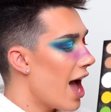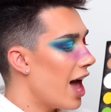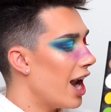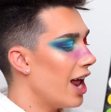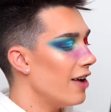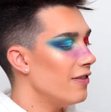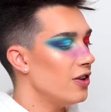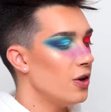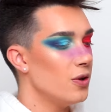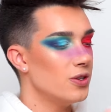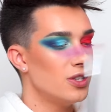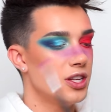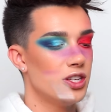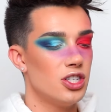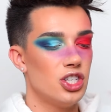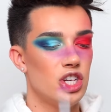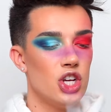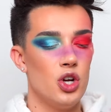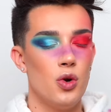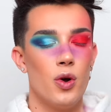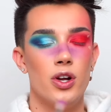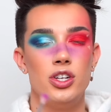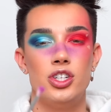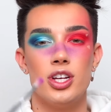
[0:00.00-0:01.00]
and I've used this
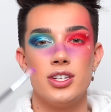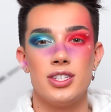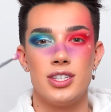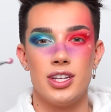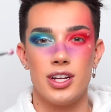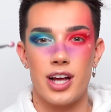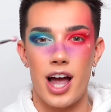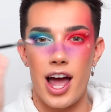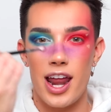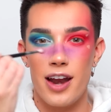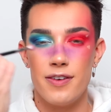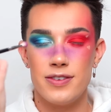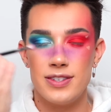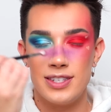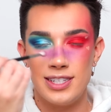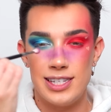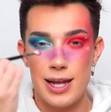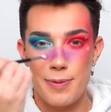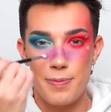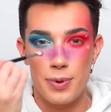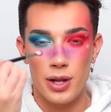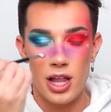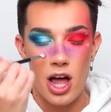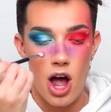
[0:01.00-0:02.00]
to just kind of
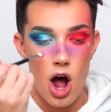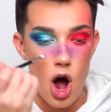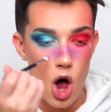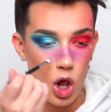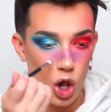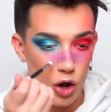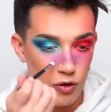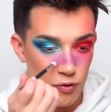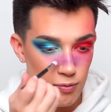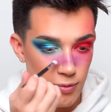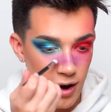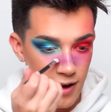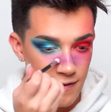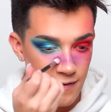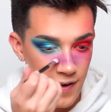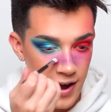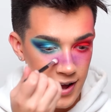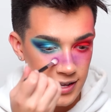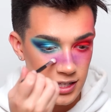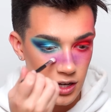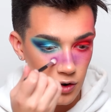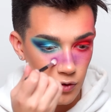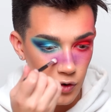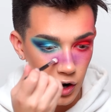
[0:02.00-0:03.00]
stipple it all over my
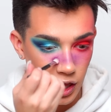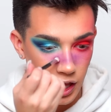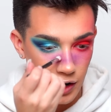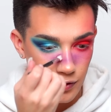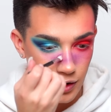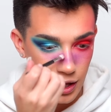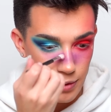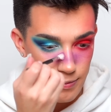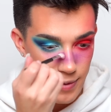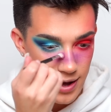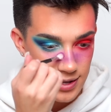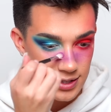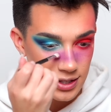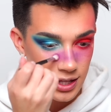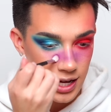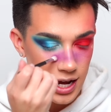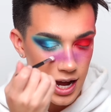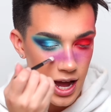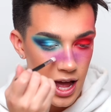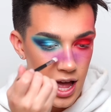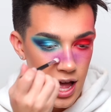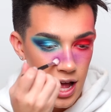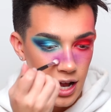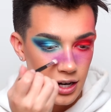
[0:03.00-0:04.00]
face, really, really
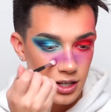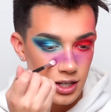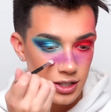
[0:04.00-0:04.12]
messily,